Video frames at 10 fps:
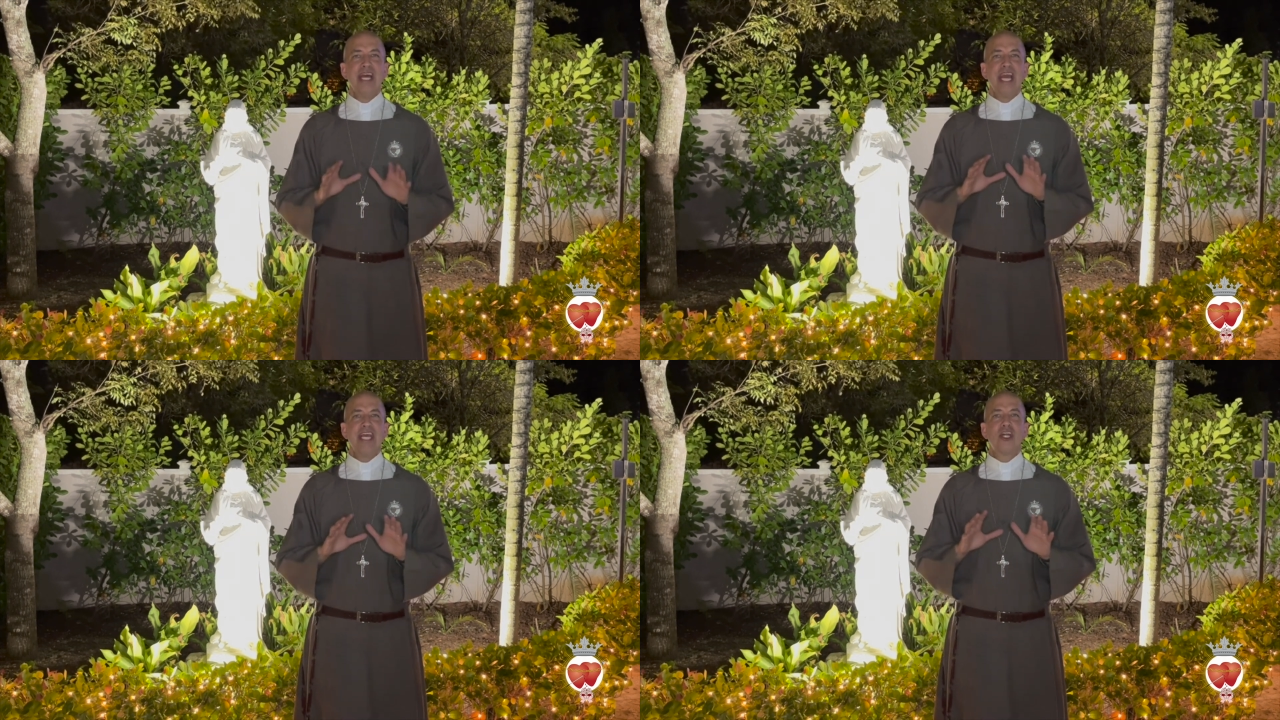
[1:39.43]

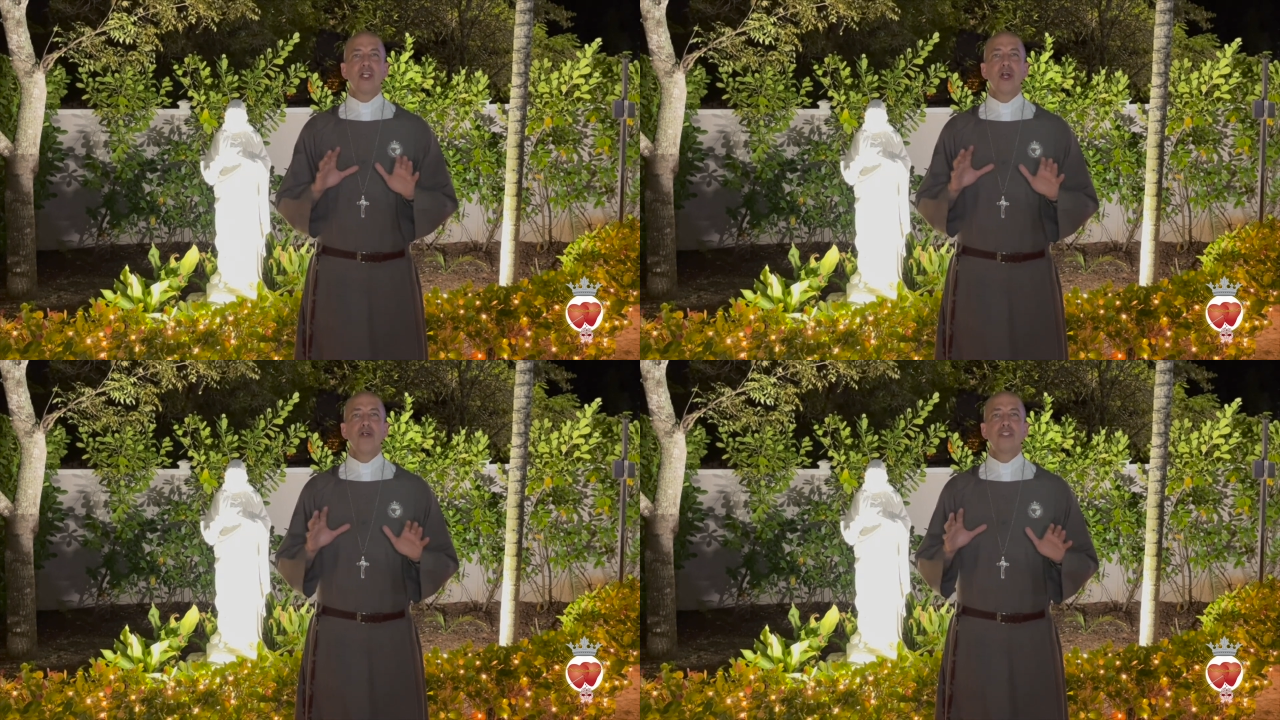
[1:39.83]
and
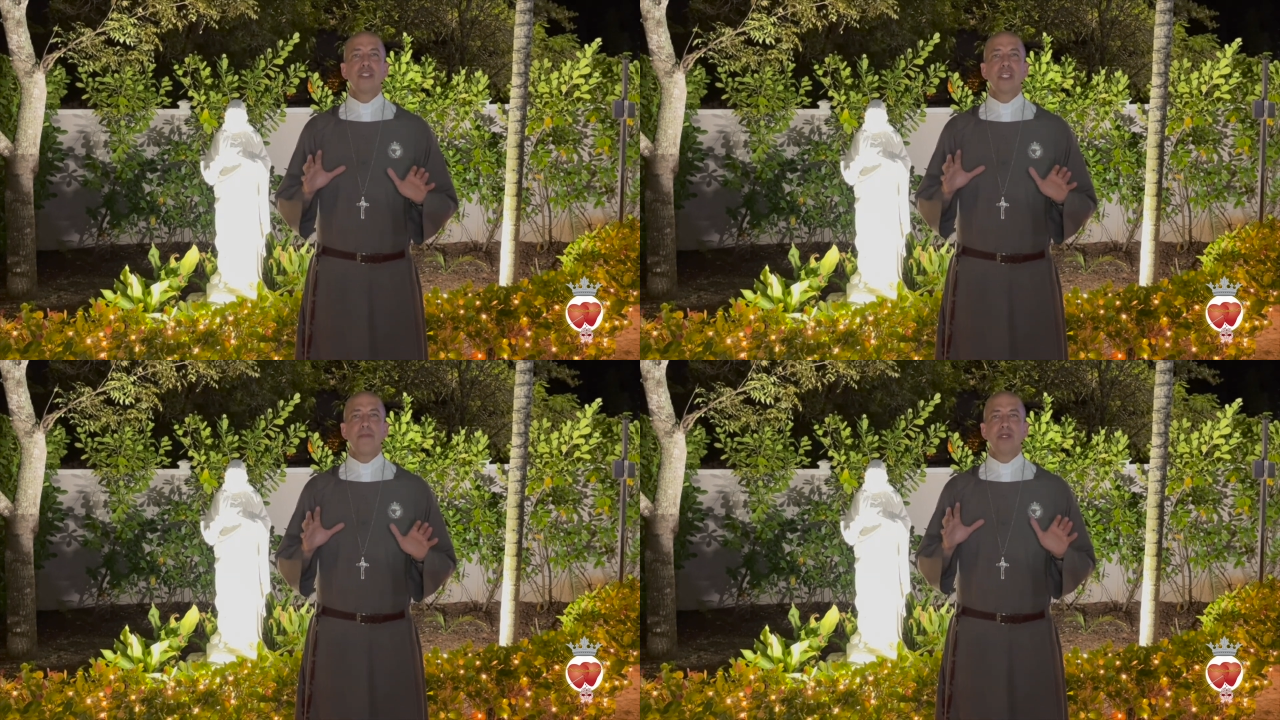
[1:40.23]

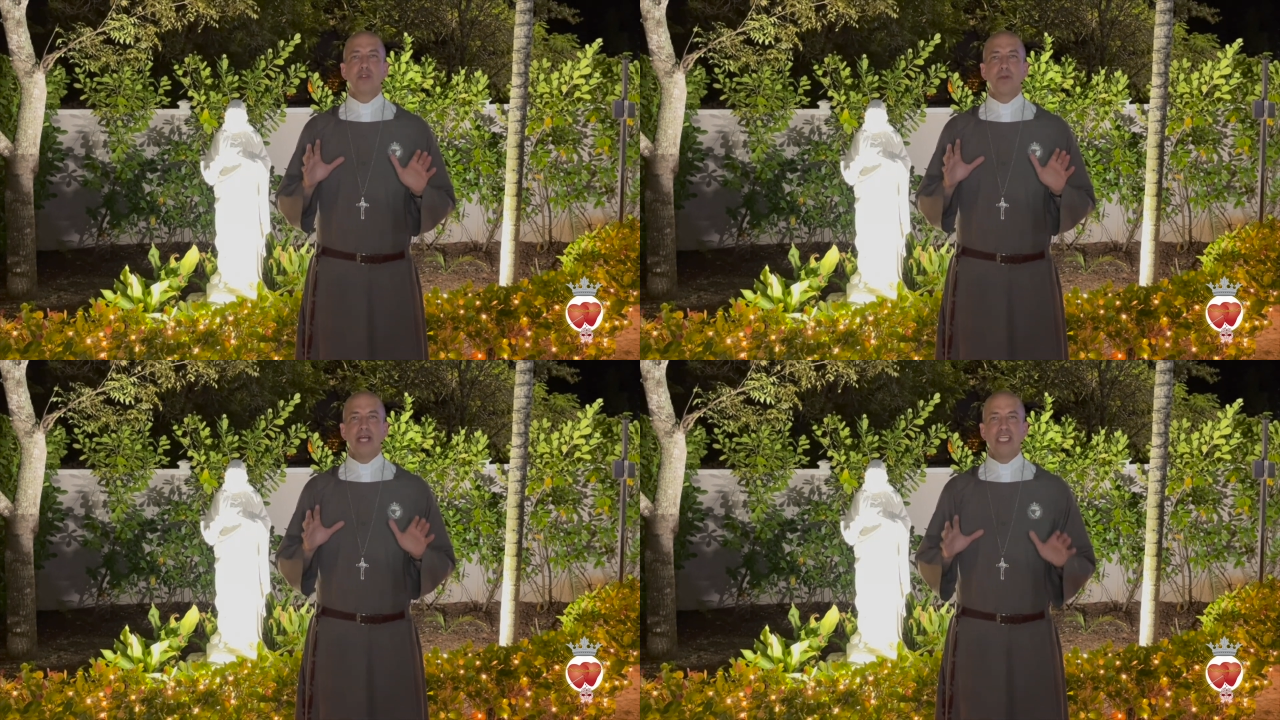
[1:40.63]
closes up its
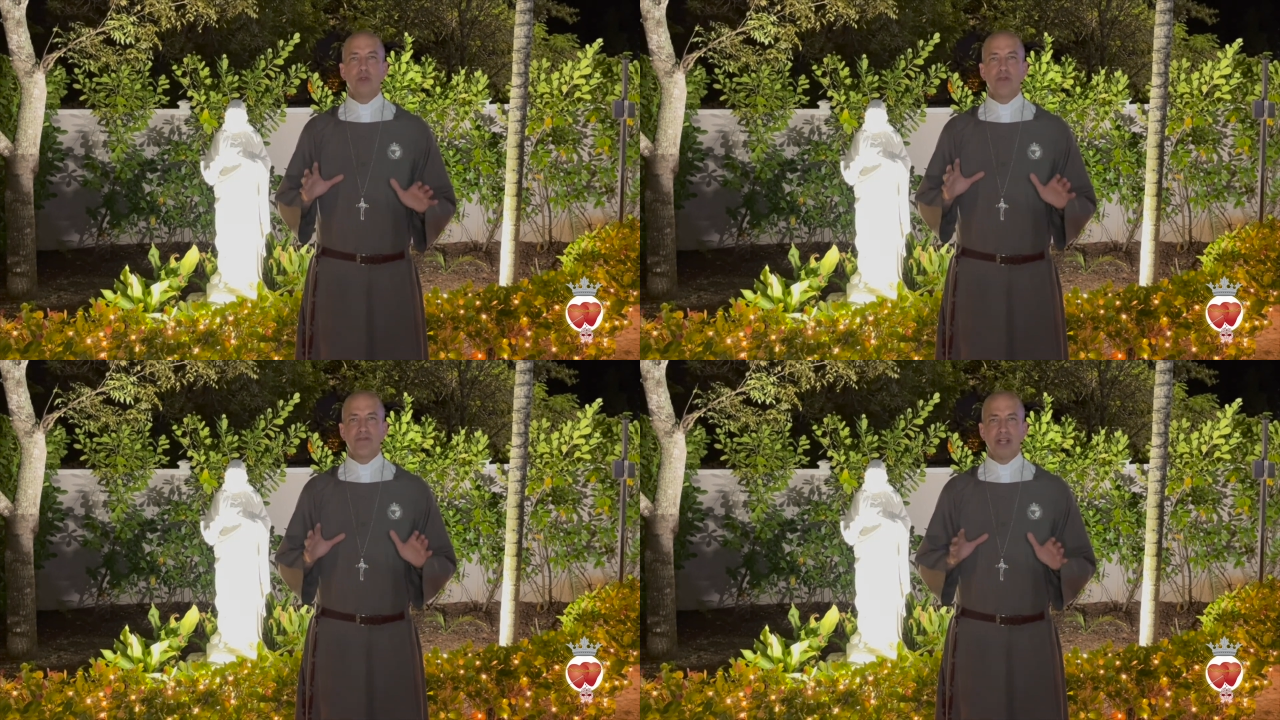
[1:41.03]
place
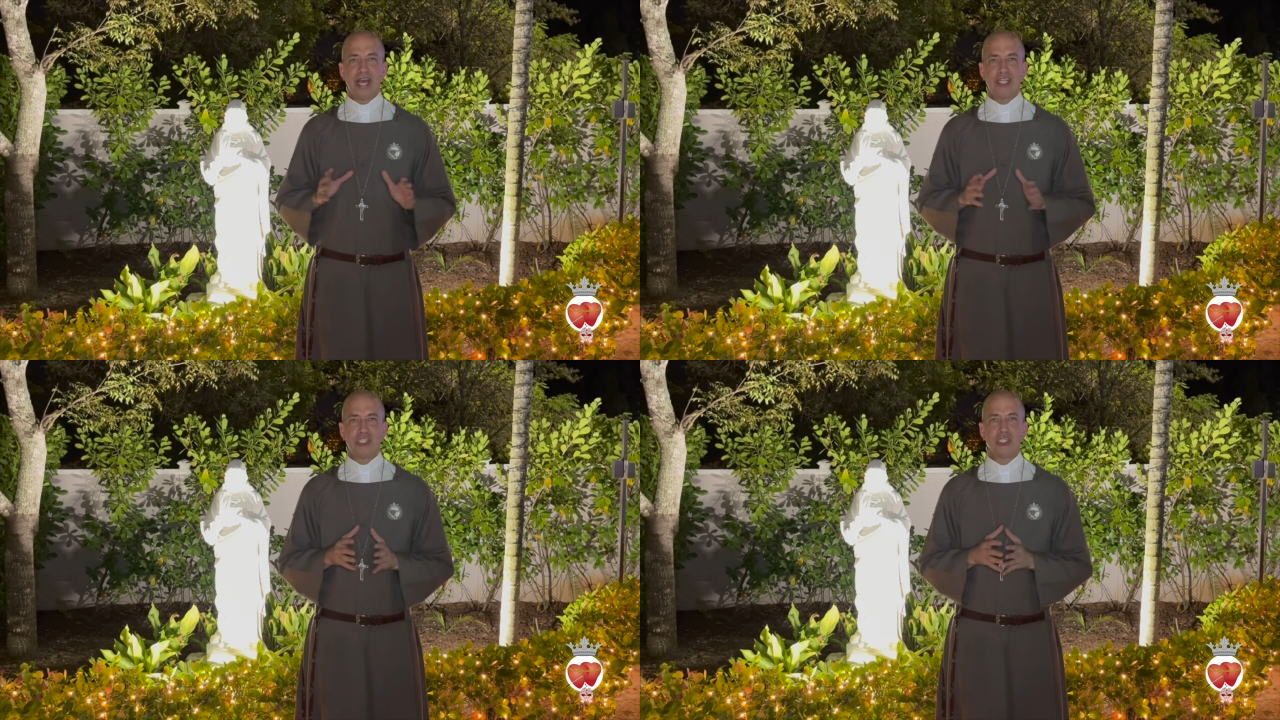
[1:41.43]
with flesh.